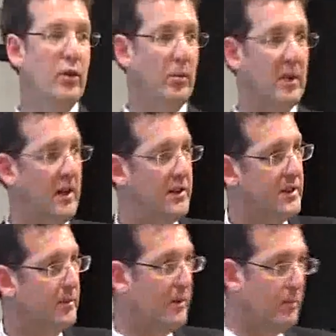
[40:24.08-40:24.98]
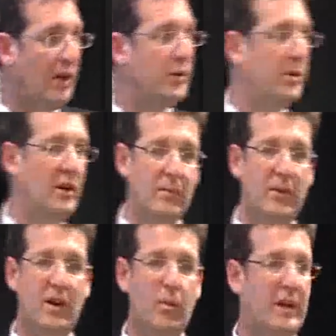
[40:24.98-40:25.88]
by normalising,
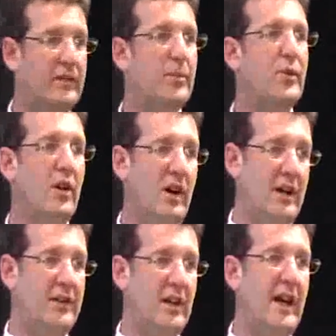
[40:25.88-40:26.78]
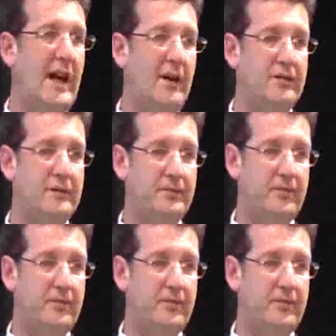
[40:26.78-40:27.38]
multiplying by whatever prior that I have.